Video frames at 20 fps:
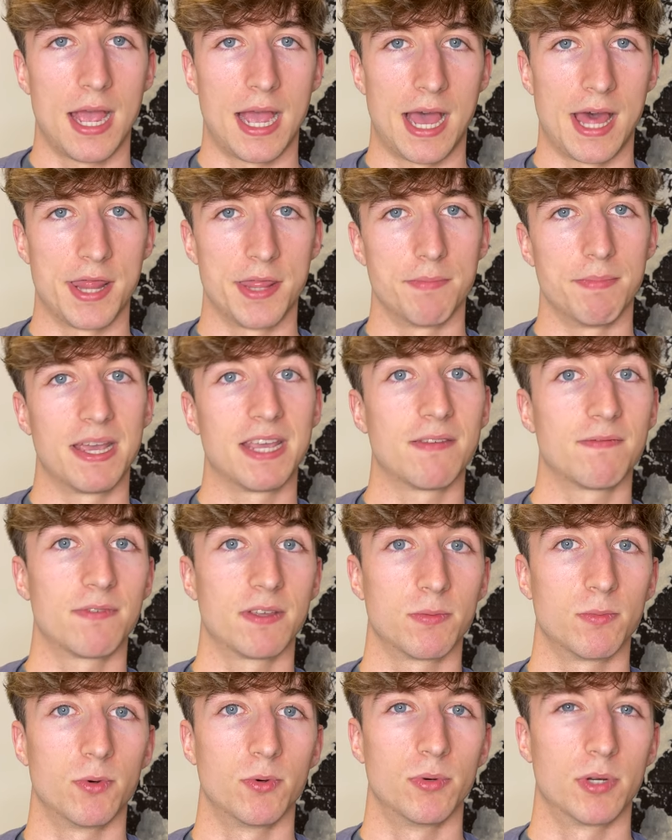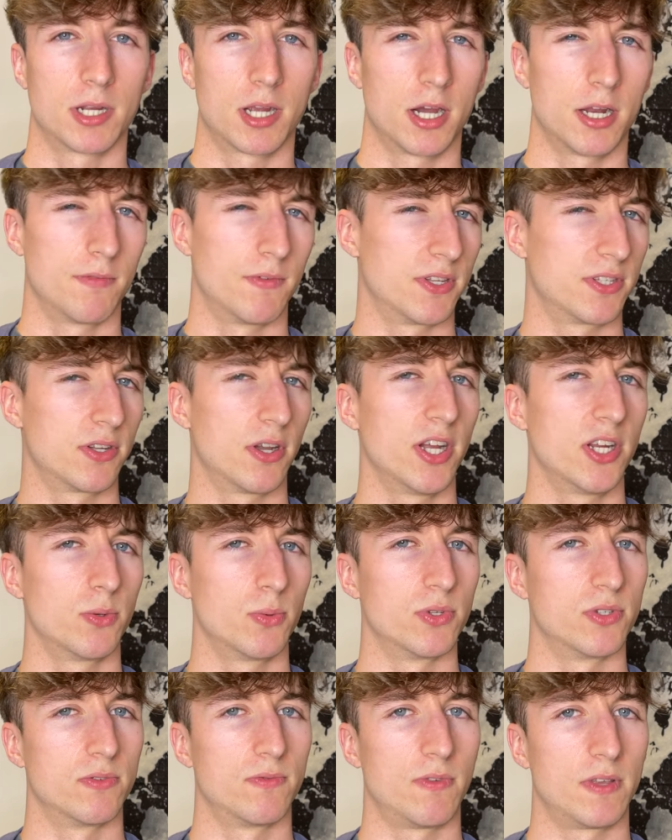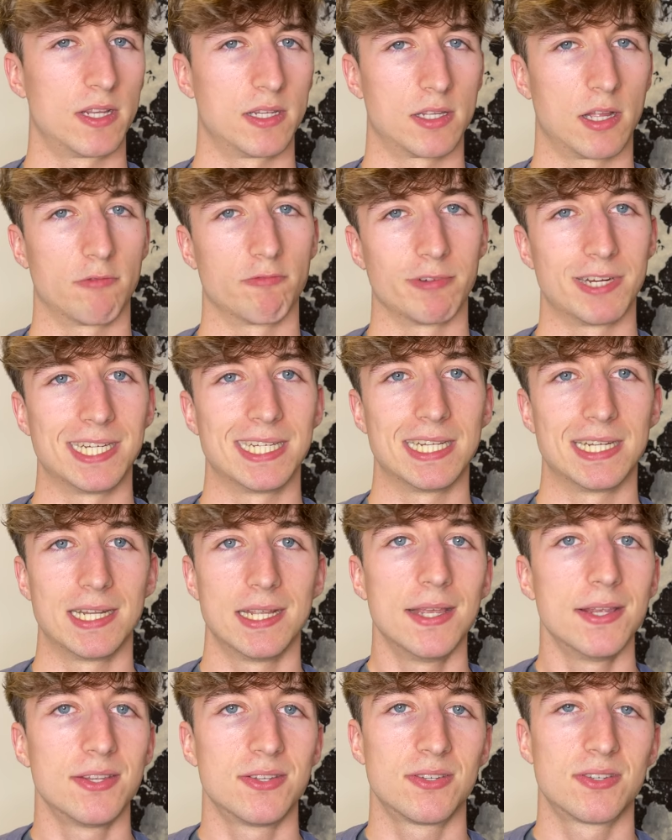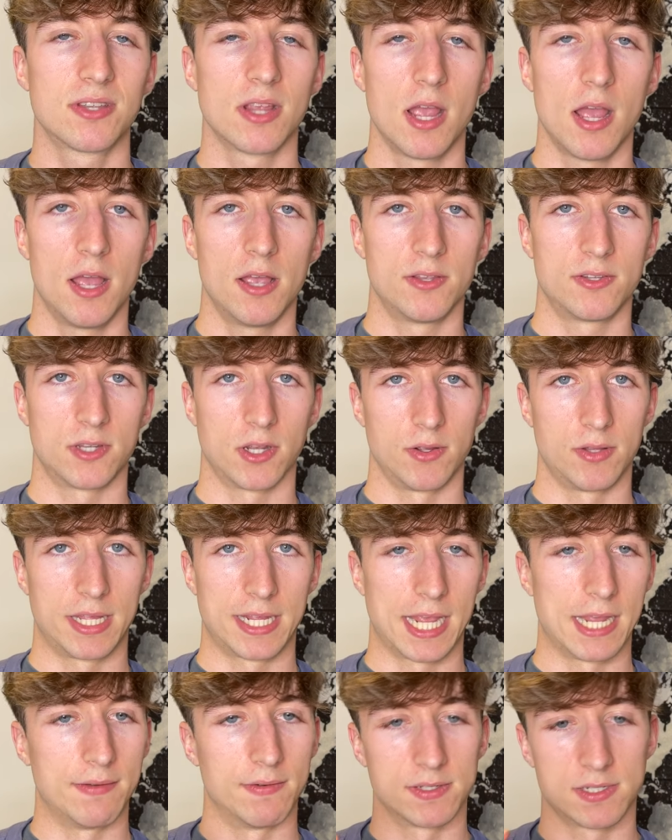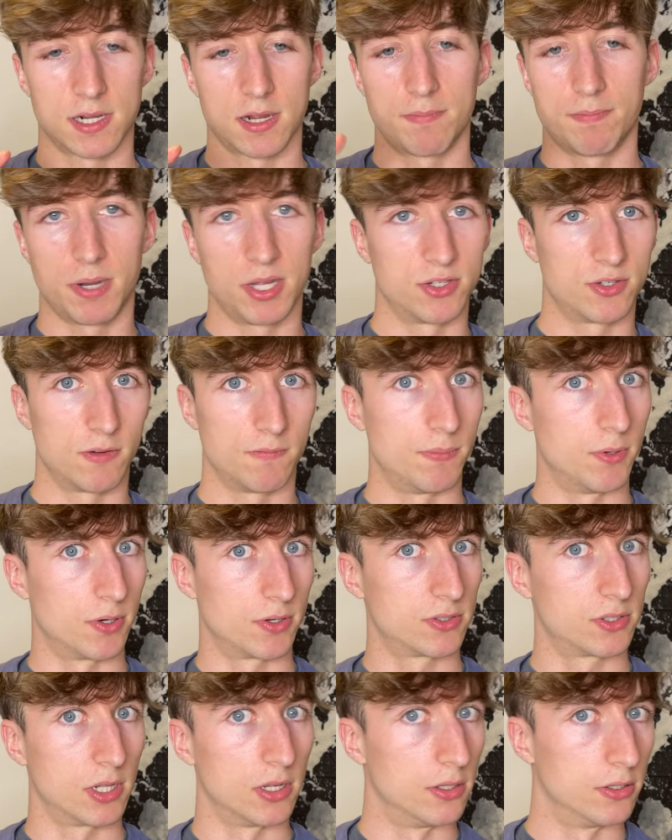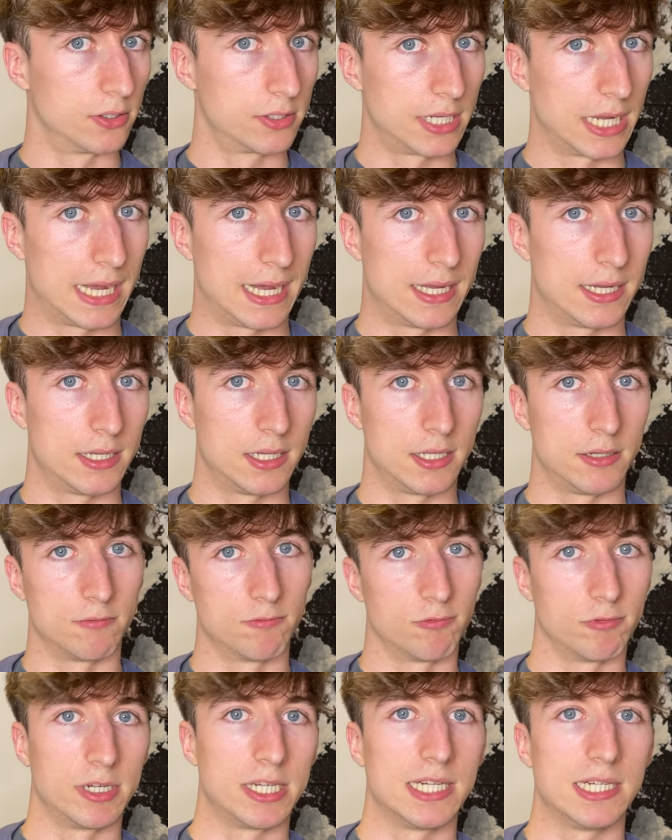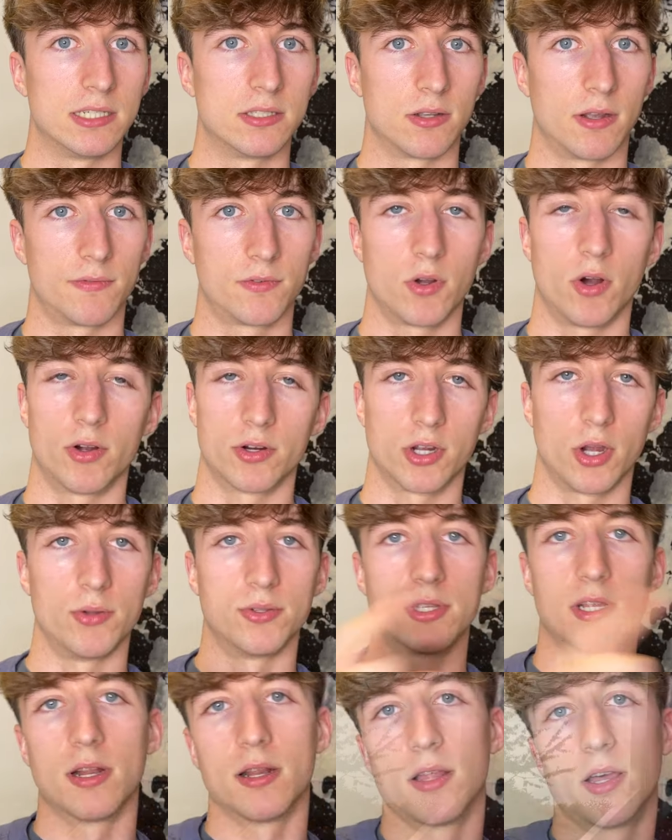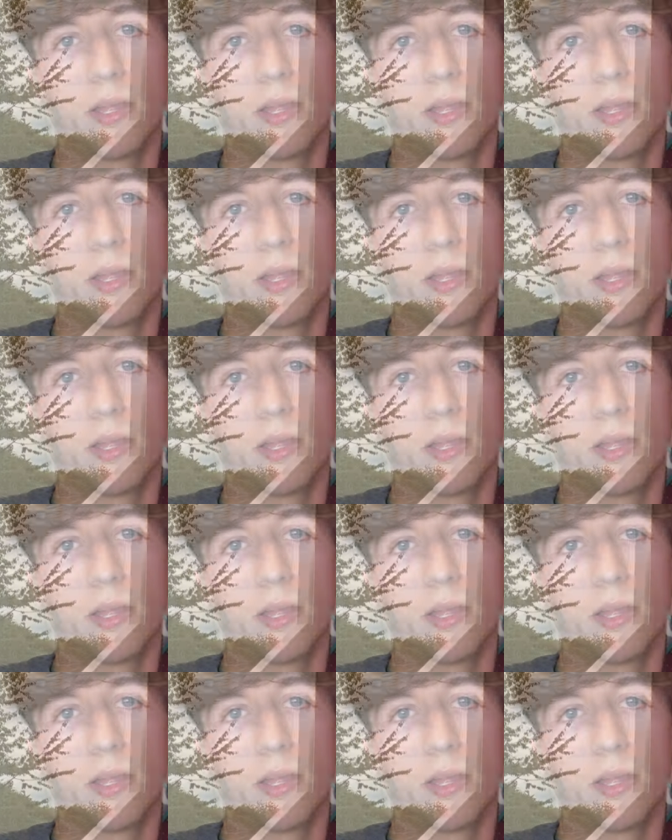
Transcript: And the main thing we were kind of assigned was things like reading lists. So they gave us like a bunch of books to look at and read. So I've got to go to the